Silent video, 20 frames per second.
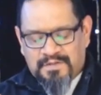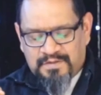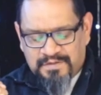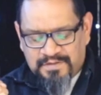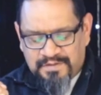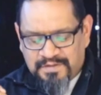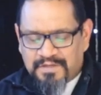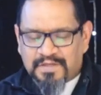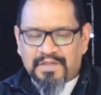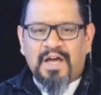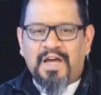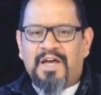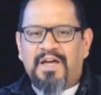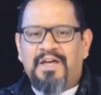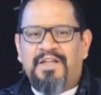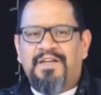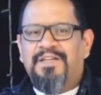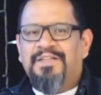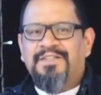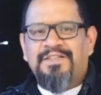to
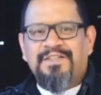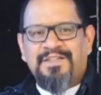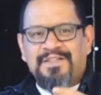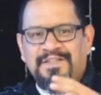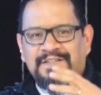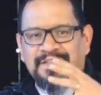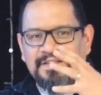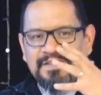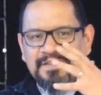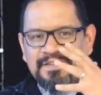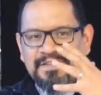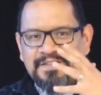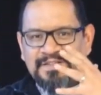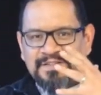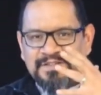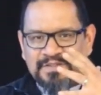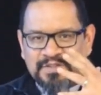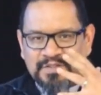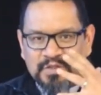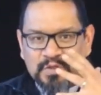God,
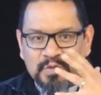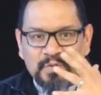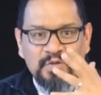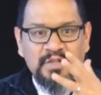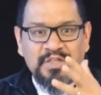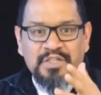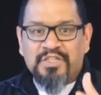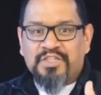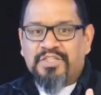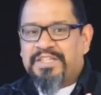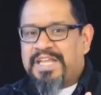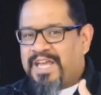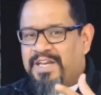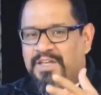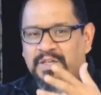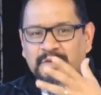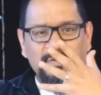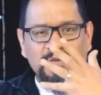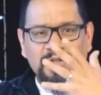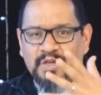you will understand,
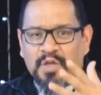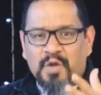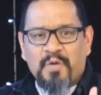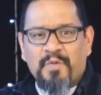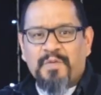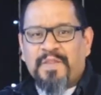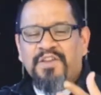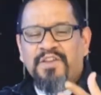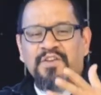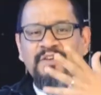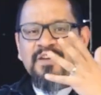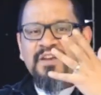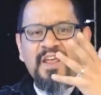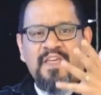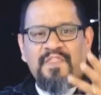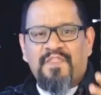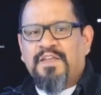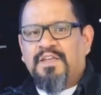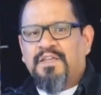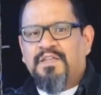you will know that you're
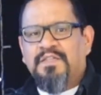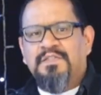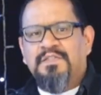nothing.